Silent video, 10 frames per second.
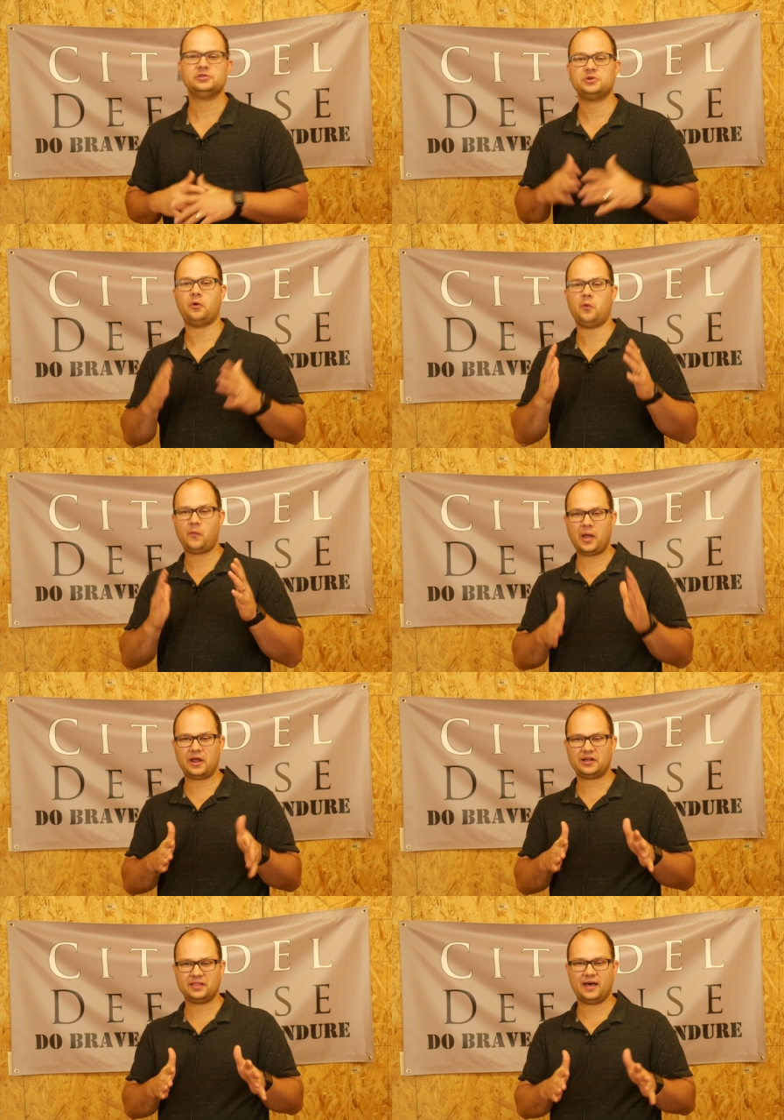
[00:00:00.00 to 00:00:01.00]
so
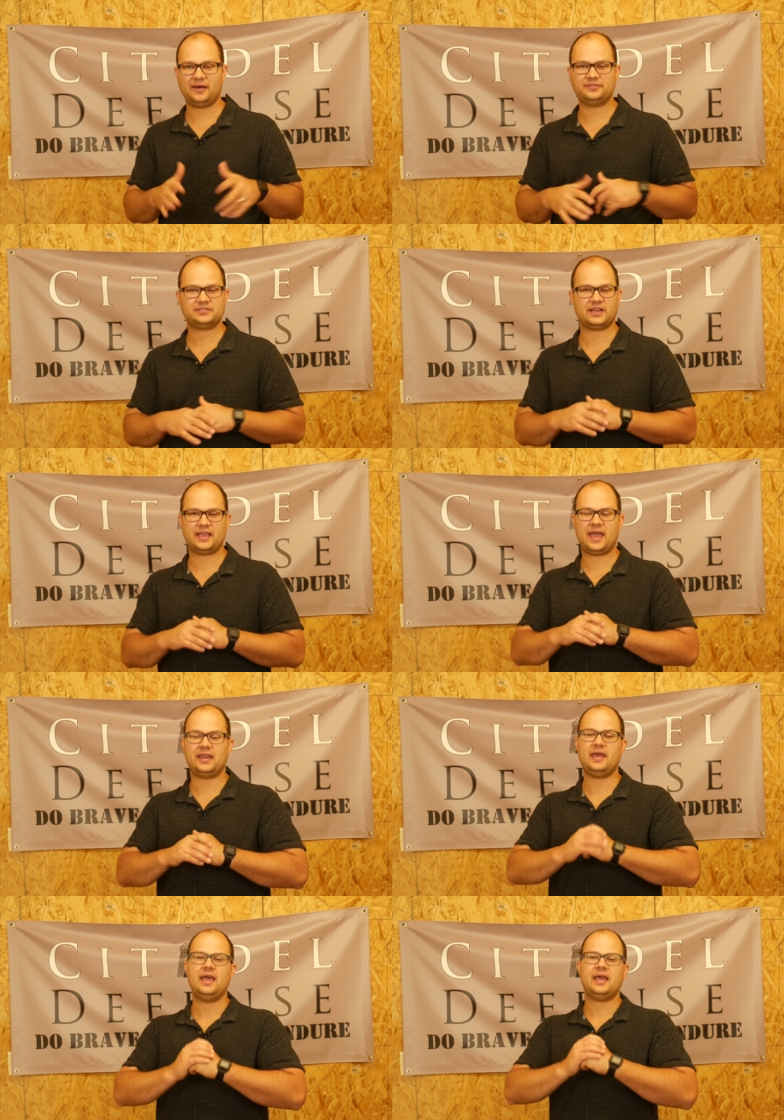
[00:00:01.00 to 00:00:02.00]
wear gloves
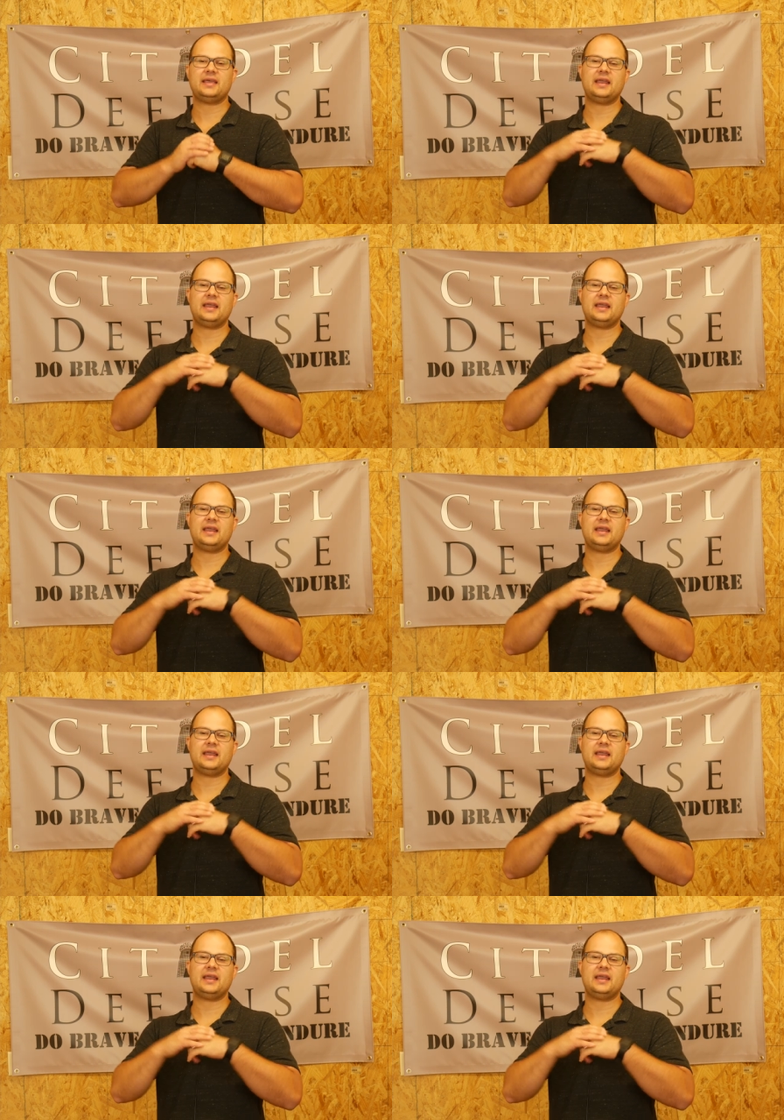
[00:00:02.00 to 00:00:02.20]
again